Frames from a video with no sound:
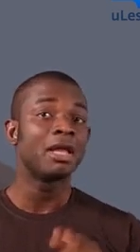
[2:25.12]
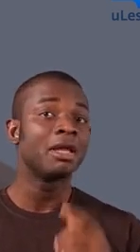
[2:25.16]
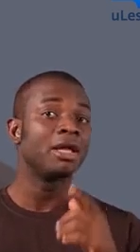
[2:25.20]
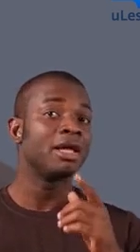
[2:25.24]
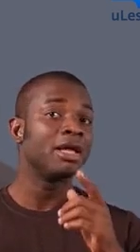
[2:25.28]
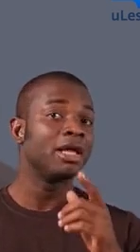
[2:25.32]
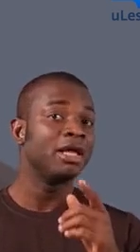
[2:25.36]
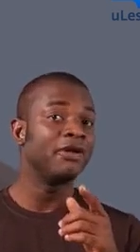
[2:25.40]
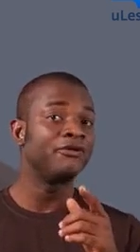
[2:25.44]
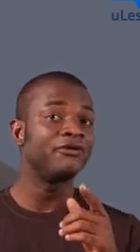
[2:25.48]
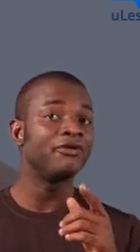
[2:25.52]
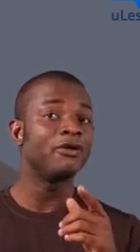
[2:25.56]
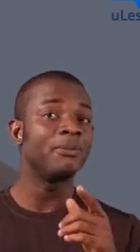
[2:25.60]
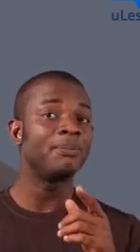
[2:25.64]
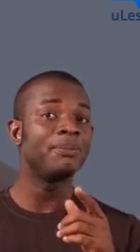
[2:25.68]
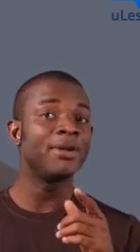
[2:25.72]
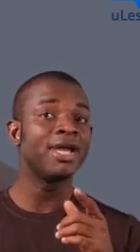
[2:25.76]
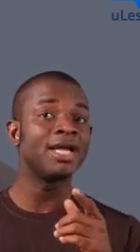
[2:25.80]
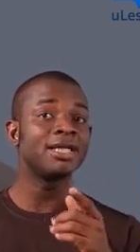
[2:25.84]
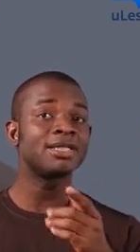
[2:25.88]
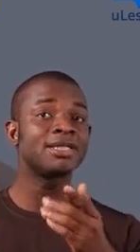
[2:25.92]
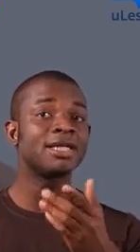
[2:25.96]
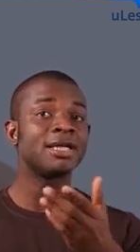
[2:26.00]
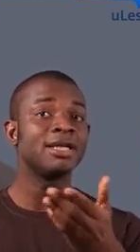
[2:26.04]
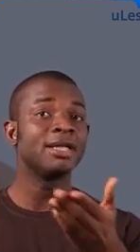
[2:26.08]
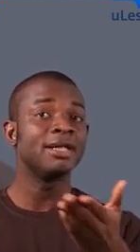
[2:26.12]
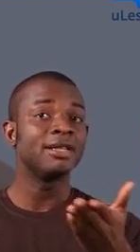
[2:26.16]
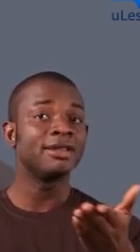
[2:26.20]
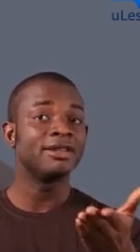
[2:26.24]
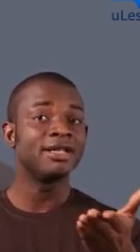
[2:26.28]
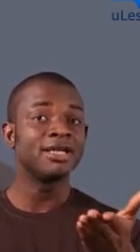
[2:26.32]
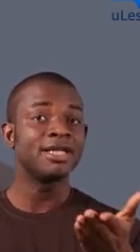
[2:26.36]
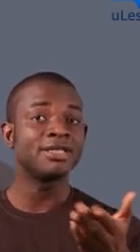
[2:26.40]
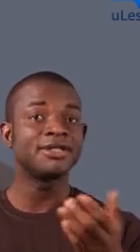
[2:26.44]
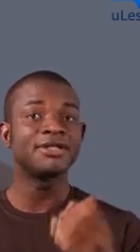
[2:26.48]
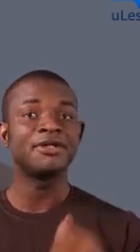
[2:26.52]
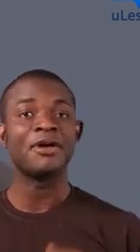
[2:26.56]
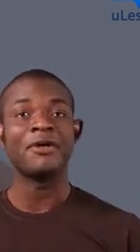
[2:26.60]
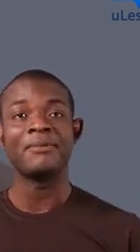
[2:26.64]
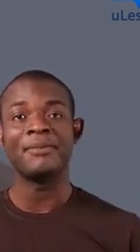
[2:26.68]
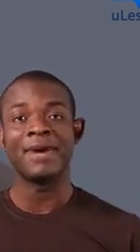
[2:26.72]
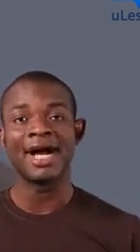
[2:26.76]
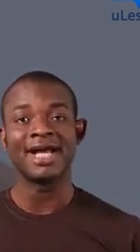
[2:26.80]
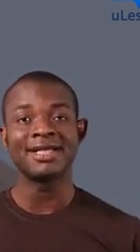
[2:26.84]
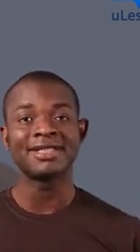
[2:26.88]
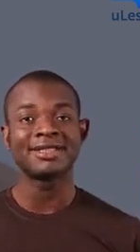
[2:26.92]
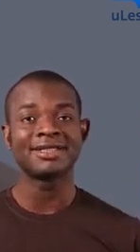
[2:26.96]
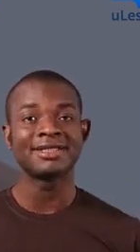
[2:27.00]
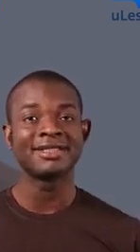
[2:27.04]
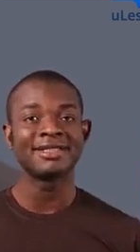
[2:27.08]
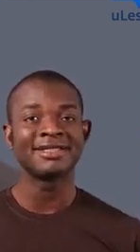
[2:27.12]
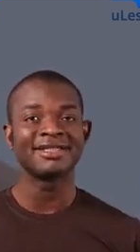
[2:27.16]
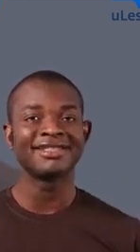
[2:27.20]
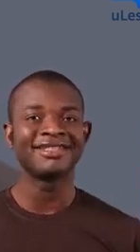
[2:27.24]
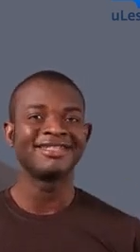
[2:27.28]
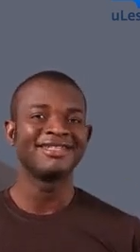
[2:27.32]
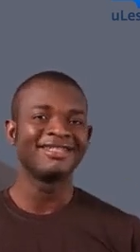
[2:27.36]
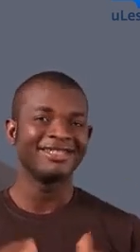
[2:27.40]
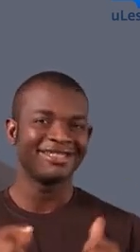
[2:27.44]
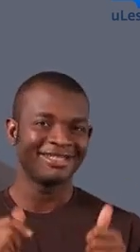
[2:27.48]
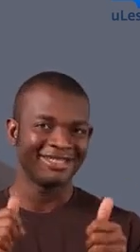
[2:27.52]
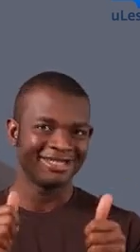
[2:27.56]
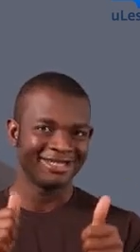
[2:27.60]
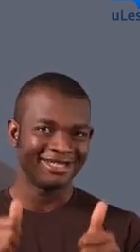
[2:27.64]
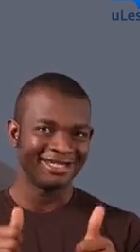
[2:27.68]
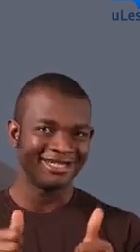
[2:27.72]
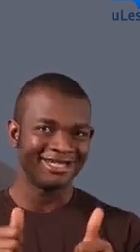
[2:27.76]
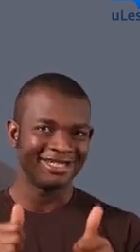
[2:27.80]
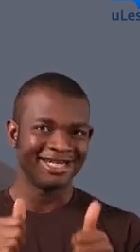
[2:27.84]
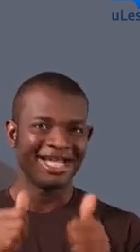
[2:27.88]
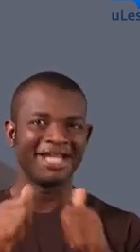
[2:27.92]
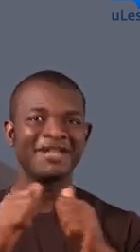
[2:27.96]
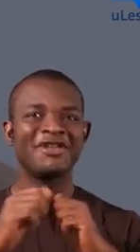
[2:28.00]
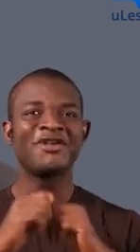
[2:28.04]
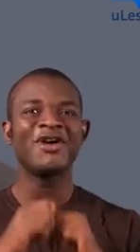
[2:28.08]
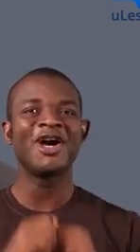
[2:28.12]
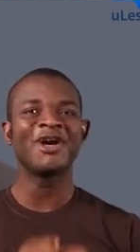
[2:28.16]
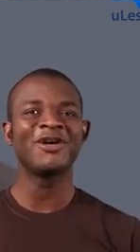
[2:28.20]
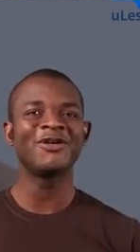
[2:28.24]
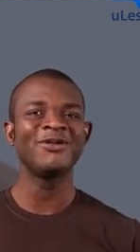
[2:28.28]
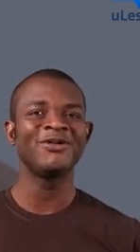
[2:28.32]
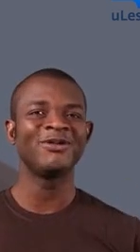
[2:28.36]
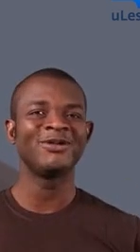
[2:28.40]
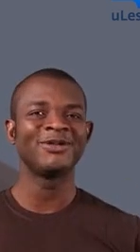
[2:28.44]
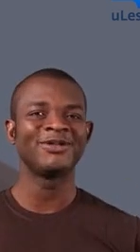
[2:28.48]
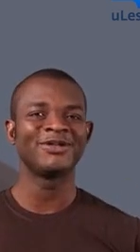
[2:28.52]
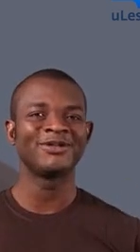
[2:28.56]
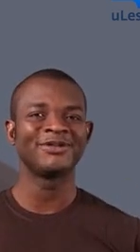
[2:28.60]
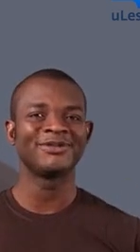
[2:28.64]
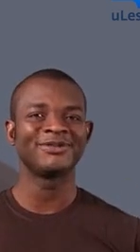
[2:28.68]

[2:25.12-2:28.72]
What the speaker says: If you picked these numbers, then you are good.